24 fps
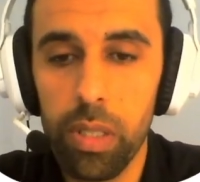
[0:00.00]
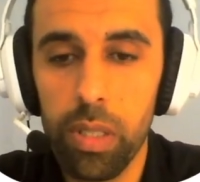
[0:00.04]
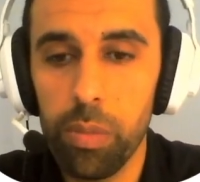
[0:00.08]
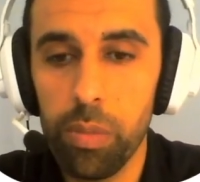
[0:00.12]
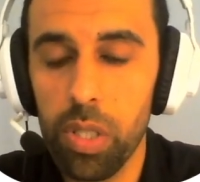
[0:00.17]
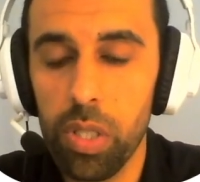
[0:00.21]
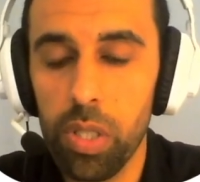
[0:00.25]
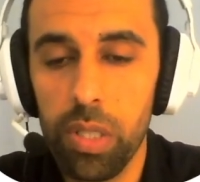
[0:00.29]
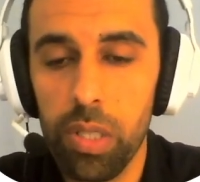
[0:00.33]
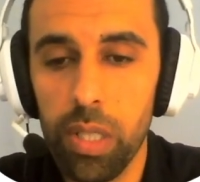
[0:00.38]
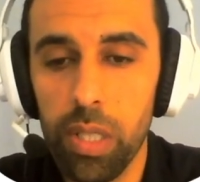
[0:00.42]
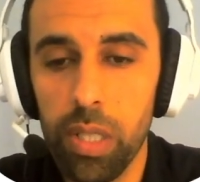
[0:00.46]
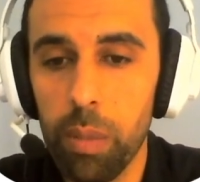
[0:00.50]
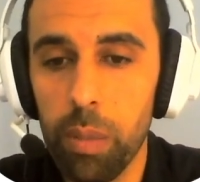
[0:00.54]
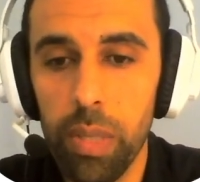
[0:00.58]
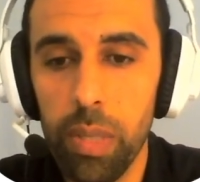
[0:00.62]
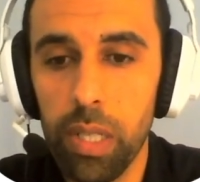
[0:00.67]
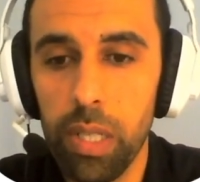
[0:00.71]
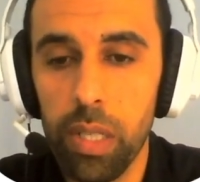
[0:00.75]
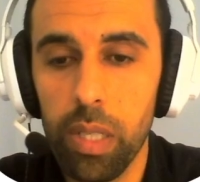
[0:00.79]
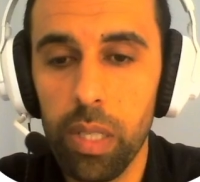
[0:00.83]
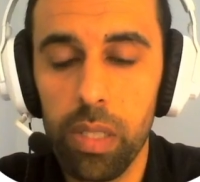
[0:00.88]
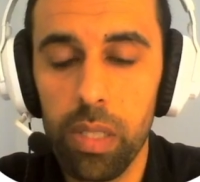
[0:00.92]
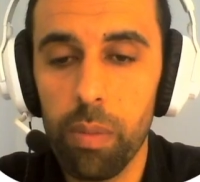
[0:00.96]
I'm just gonna
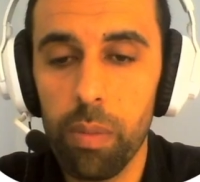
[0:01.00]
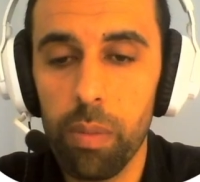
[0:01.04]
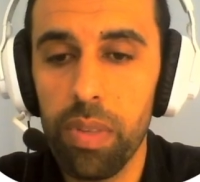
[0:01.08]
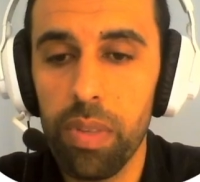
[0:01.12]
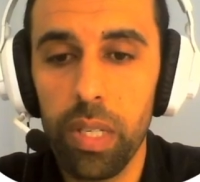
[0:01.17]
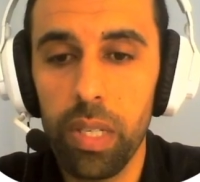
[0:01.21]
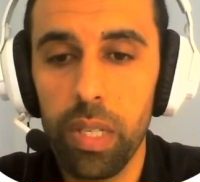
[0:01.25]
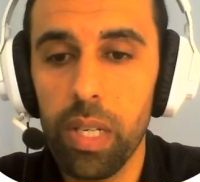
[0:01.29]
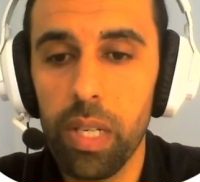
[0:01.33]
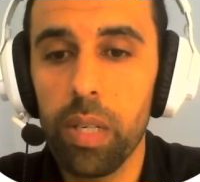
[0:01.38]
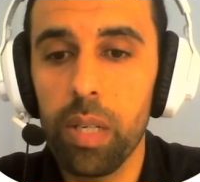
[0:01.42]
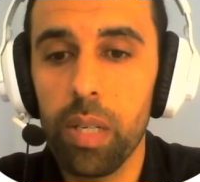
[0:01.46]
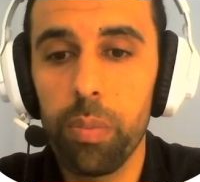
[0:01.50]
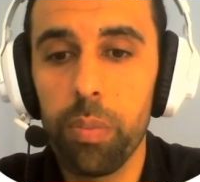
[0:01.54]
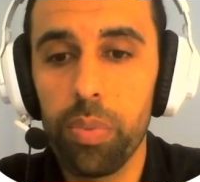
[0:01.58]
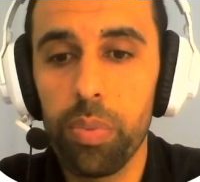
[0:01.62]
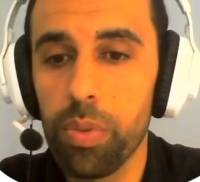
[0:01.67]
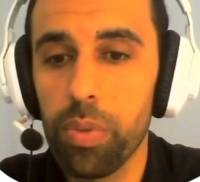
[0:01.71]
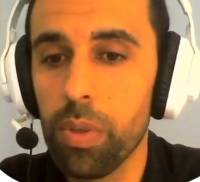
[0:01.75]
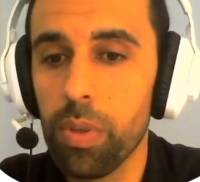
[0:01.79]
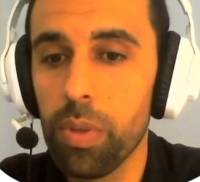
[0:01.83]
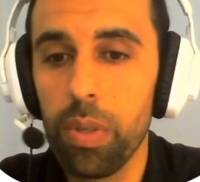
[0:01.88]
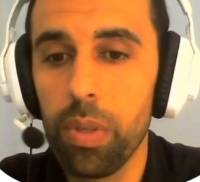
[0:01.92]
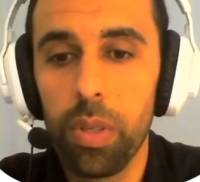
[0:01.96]
make something up,
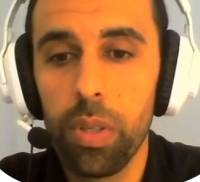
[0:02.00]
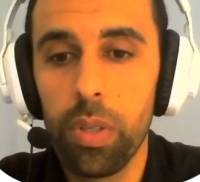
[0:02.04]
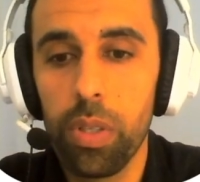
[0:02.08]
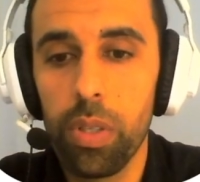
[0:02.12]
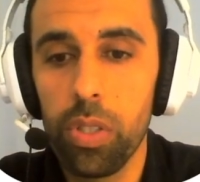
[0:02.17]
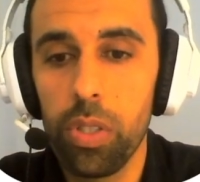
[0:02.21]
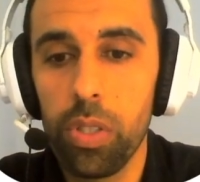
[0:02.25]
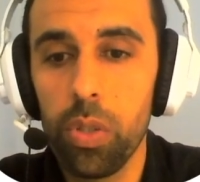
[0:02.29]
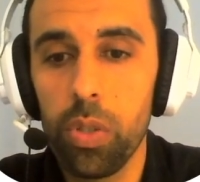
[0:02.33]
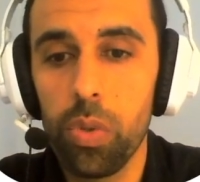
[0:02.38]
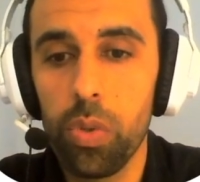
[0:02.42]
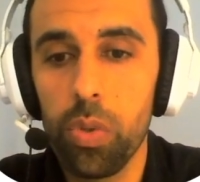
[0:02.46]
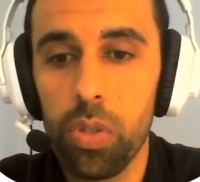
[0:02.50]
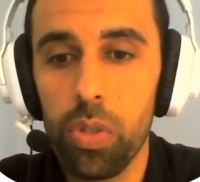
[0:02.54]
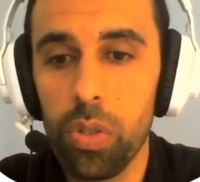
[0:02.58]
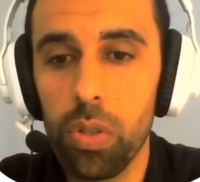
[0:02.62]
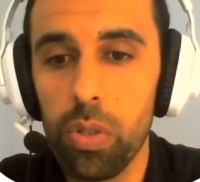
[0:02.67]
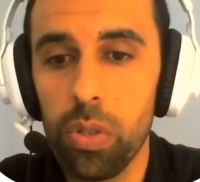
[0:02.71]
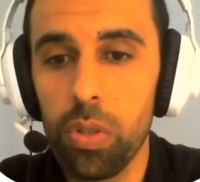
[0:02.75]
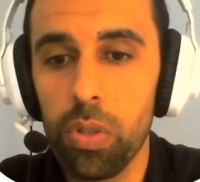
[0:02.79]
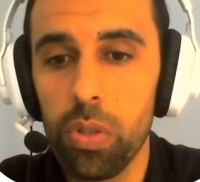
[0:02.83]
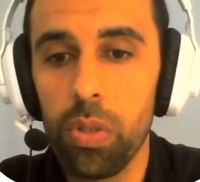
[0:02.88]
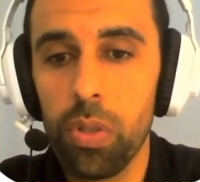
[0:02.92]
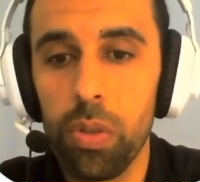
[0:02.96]

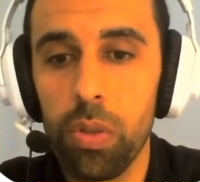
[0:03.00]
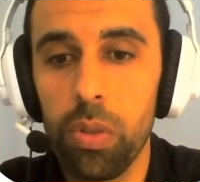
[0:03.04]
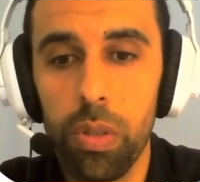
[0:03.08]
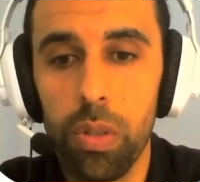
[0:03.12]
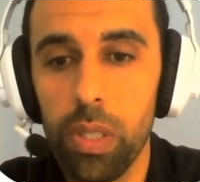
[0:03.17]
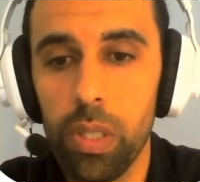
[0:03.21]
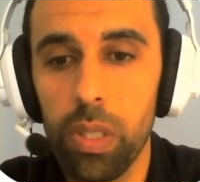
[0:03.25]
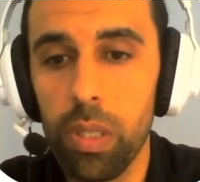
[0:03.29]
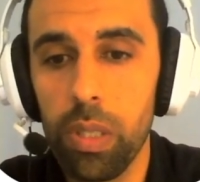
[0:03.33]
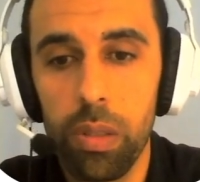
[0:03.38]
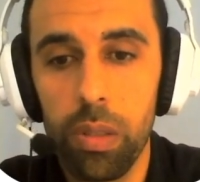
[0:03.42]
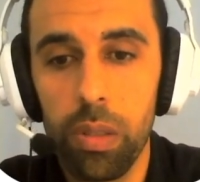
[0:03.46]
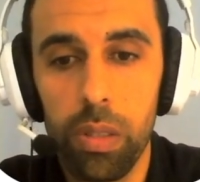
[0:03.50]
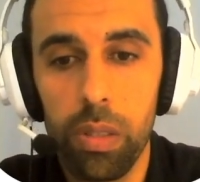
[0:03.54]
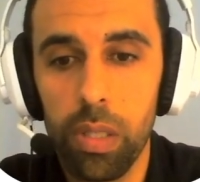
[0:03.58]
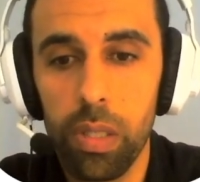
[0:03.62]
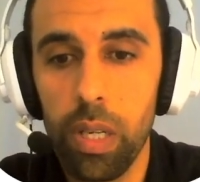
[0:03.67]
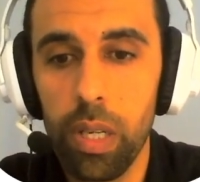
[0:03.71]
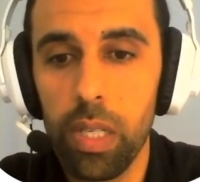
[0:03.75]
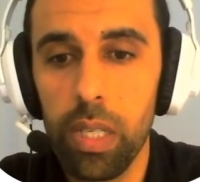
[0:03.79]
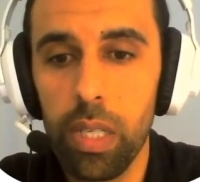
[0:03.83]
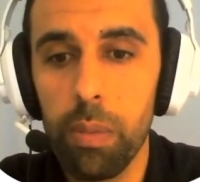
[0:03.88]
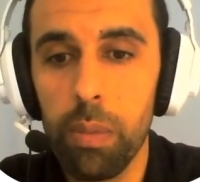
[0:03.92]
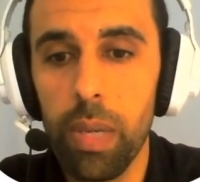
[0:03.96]
user
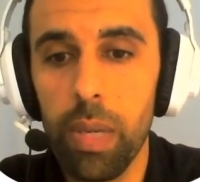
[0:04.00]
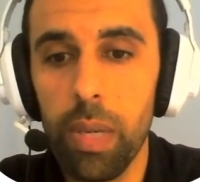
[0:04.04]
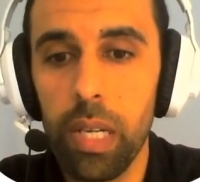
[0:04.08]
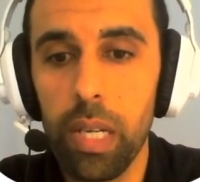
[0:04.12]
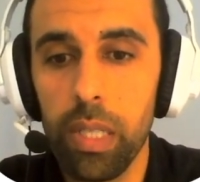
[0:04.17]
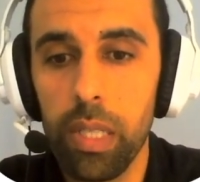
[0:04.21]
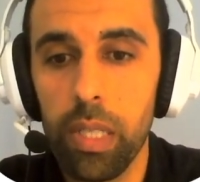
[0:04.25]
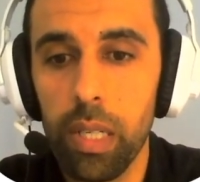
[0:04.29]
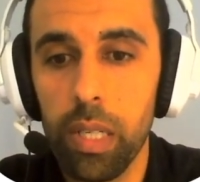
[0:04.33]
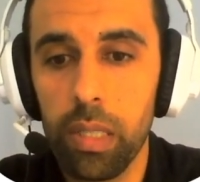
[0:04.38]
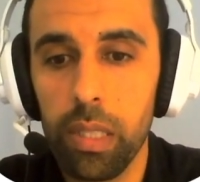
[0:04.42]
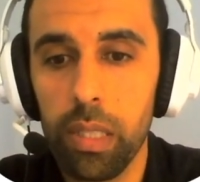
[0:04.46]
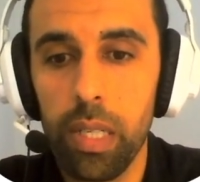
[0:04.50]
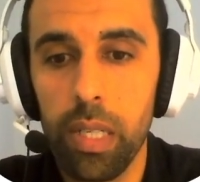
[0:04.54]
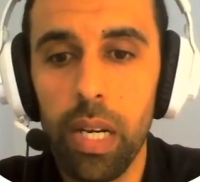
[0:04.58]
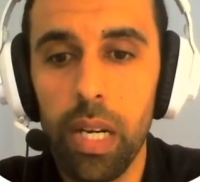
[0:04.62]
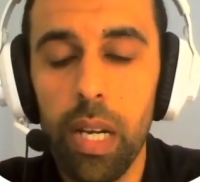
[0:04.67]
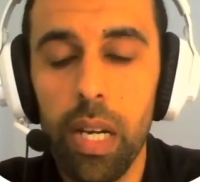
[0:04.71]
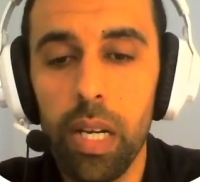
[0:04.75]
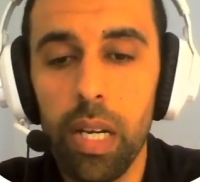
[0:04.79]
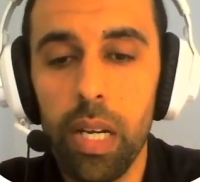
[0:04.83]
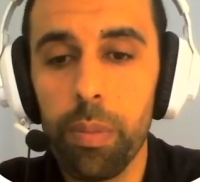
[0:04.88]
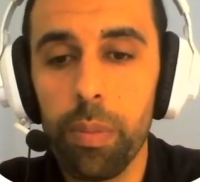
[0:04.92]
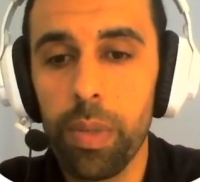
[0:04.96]

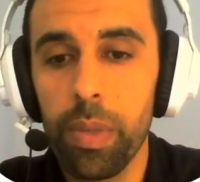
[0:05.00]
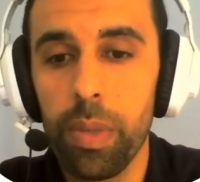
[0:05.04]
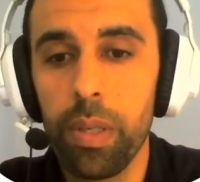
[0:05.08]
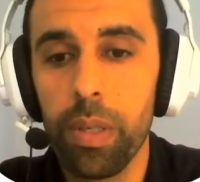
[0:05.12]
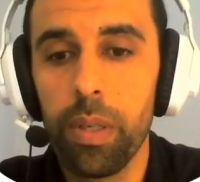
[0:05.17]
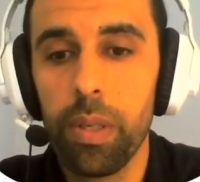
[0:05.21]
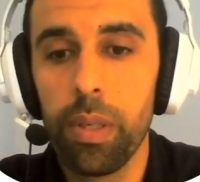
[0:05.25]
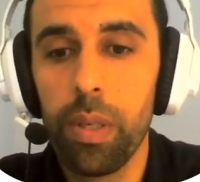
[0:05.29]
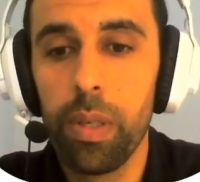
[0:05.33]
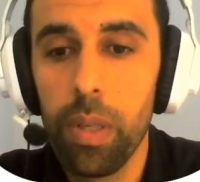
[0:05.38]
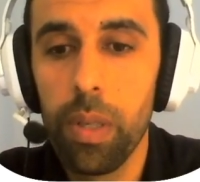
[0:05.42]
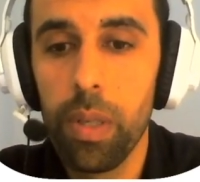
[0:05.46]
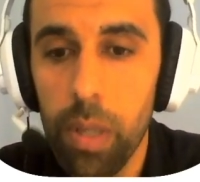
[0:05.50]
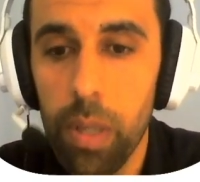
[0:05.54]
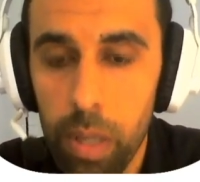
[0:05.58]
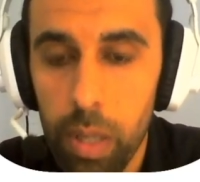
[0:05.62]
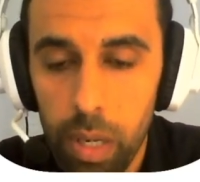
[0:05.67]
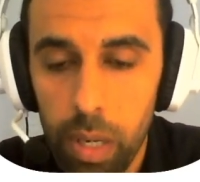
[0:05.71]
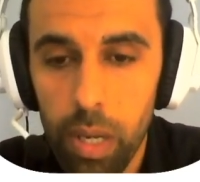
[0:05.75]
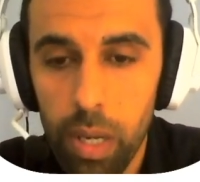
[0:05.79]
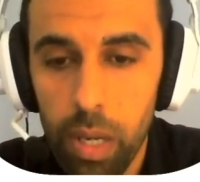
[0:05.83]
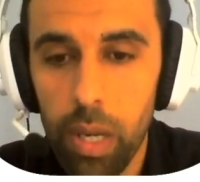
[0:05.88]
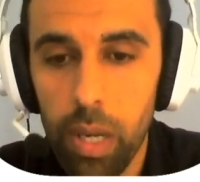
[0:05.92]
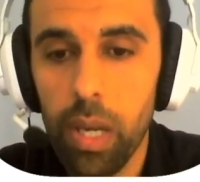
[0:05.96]
email.com,
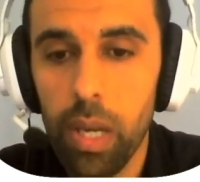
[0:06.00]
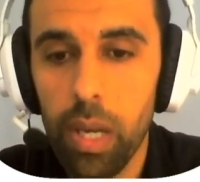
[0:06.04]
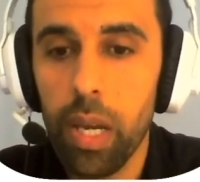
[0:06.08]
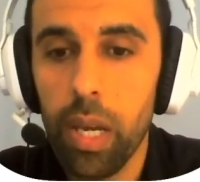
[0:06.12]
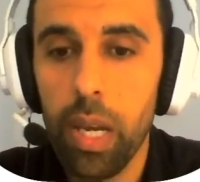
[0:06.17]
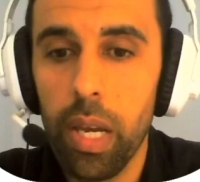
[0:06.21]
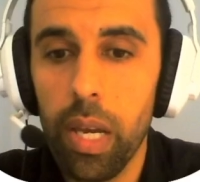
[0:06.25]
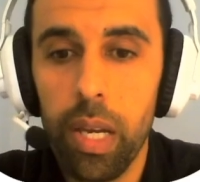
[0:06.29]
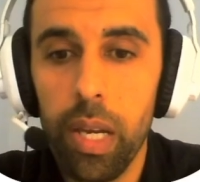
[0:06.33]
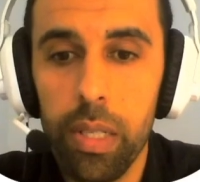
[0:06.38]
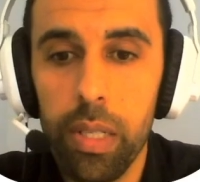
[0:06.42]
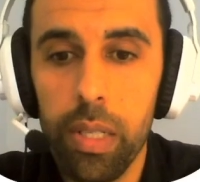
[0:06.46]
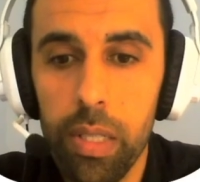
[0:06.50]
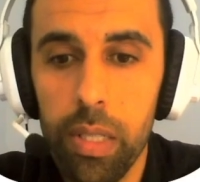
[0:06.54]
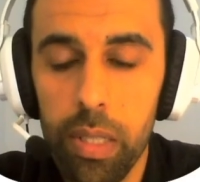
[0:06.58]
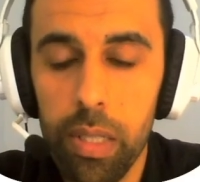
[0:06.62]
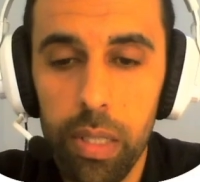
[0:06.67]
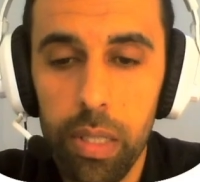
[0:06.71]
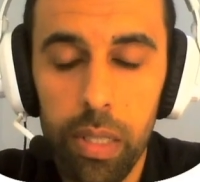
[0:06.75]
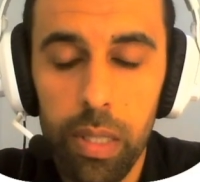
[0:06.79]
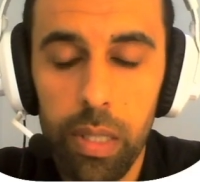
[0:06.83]
and